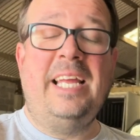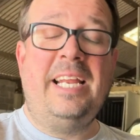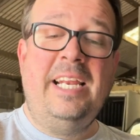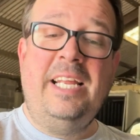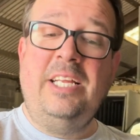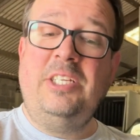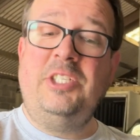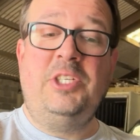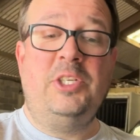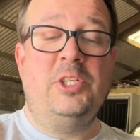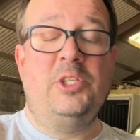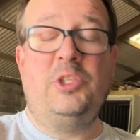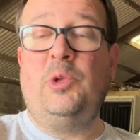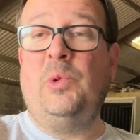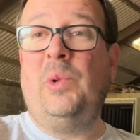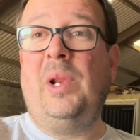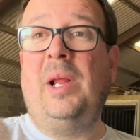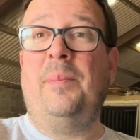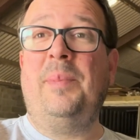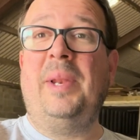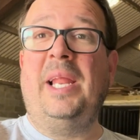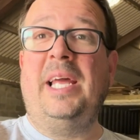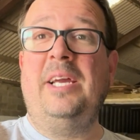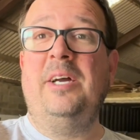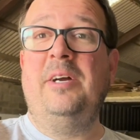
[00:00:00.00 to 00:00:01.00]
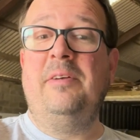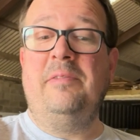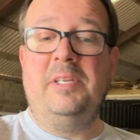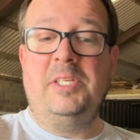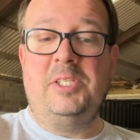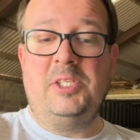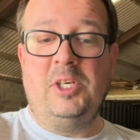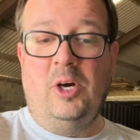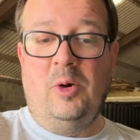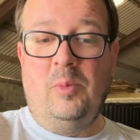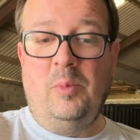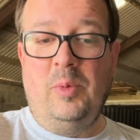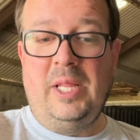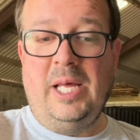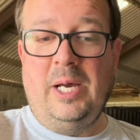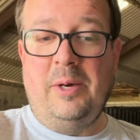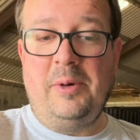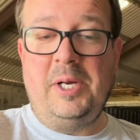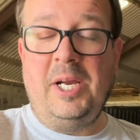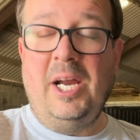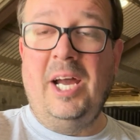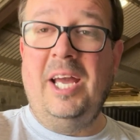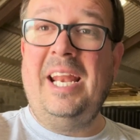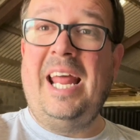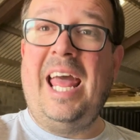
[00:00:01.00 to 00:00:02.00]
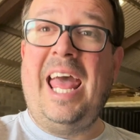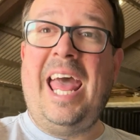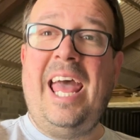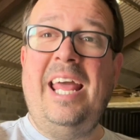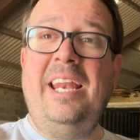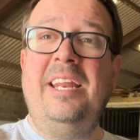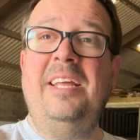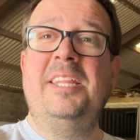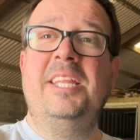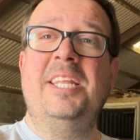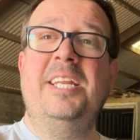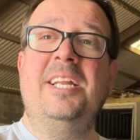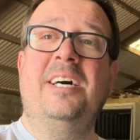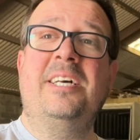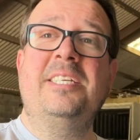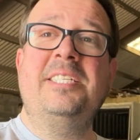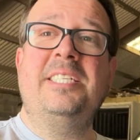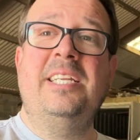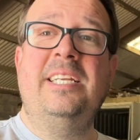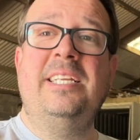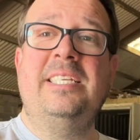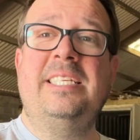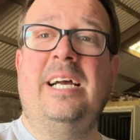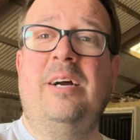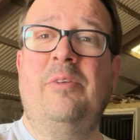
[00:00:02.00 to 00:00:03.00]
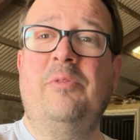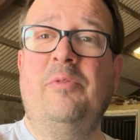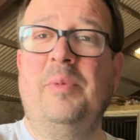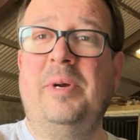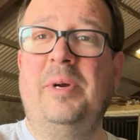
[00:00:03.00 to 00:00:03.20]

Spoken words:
literally just threw that plate over the top without cutting any of the nastiness out from